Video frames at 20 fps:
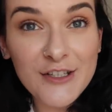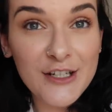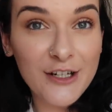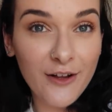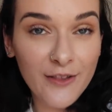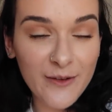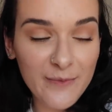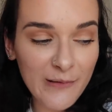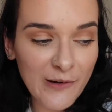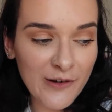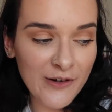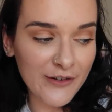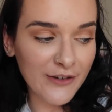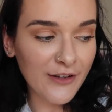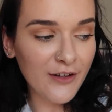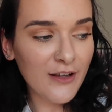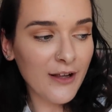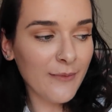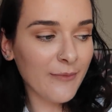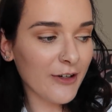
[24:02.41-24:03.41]
She got the
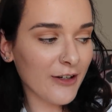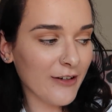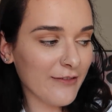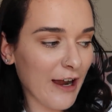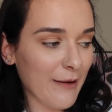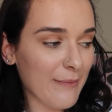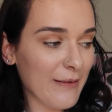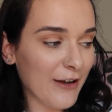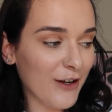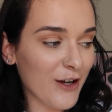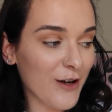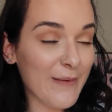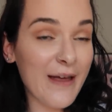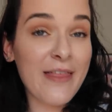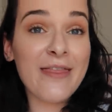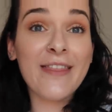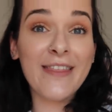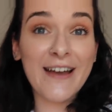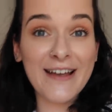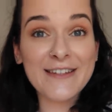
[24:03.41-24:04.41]
bundle. I'm gonna wrap it up,
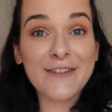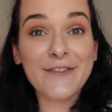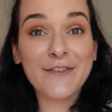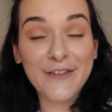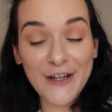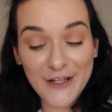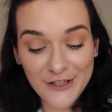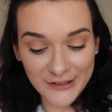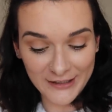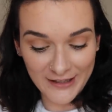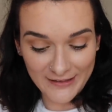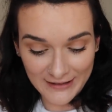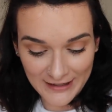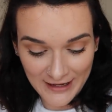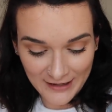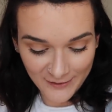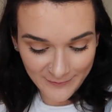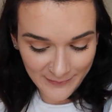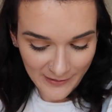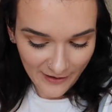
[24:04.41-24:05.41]
and then that is officially the
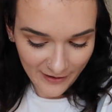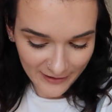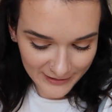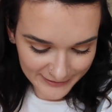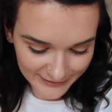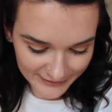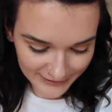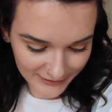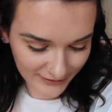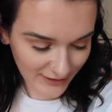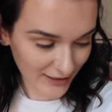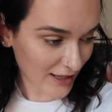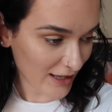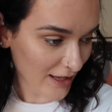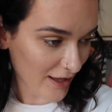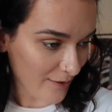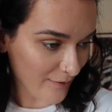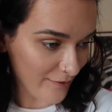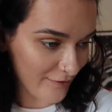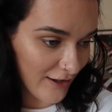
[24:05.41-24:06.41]
last parcel.
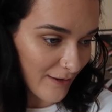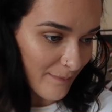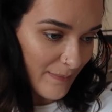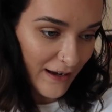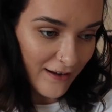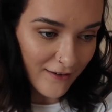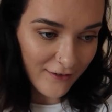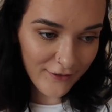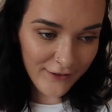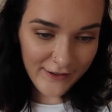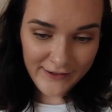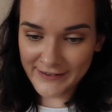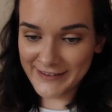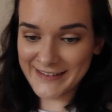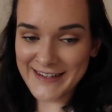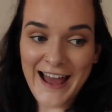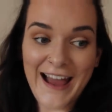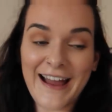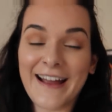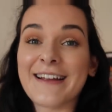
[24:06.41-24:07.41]
We've got big old
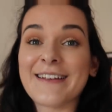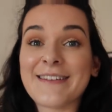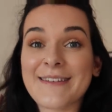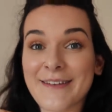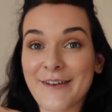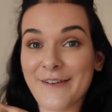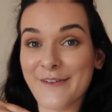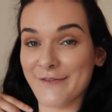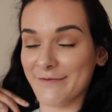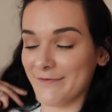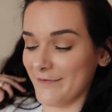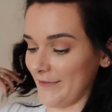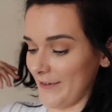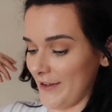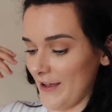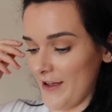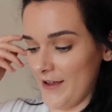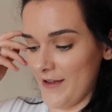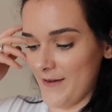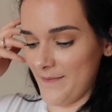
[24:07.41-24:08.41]
stacks of
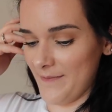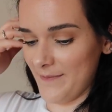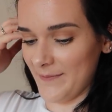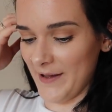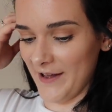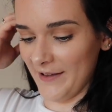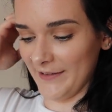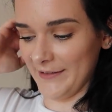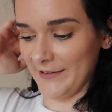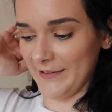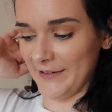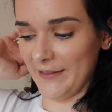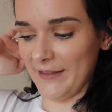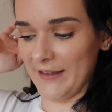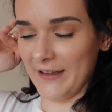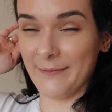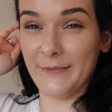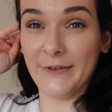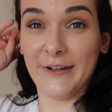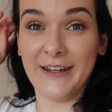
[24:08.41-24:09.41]
parcels. I
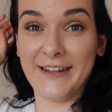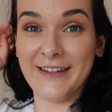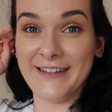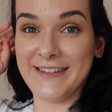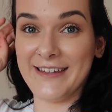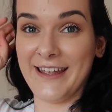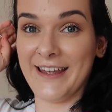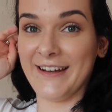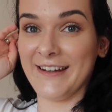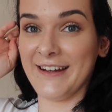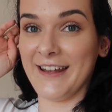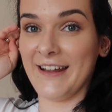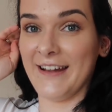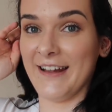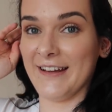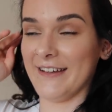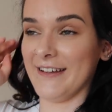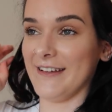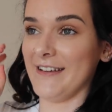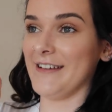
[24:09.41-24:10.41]
think I'm gonna sit and get
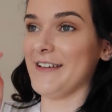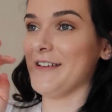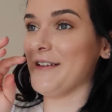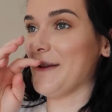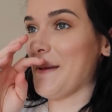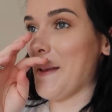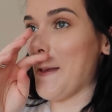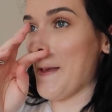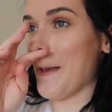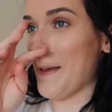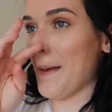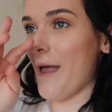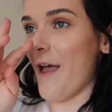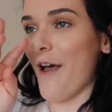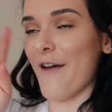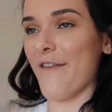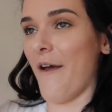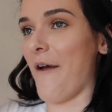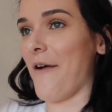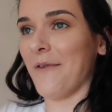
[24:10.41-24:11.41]
like a
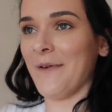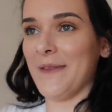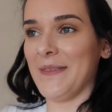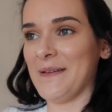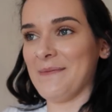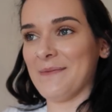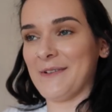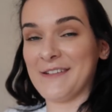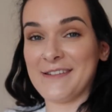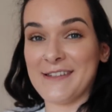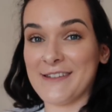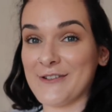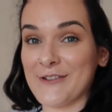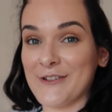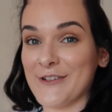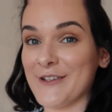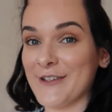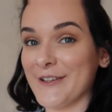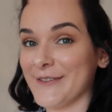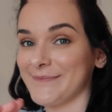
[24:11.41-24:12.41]
photo with them, because it's
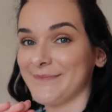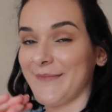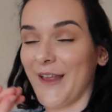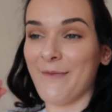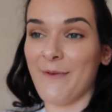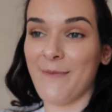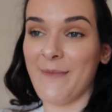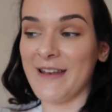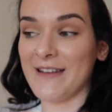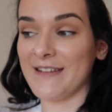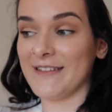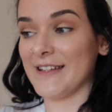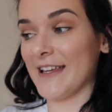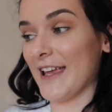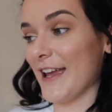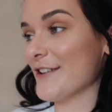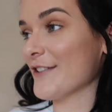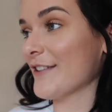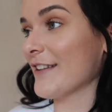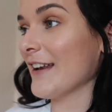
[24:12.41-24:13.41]
just a momentous
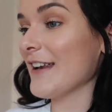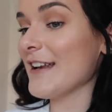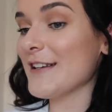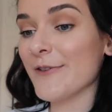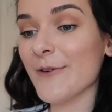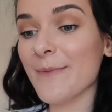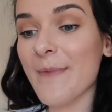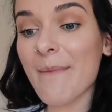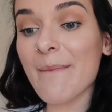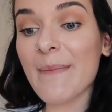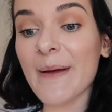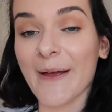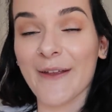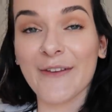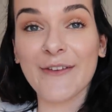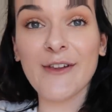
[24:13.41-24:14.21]
occasion that I need to remember.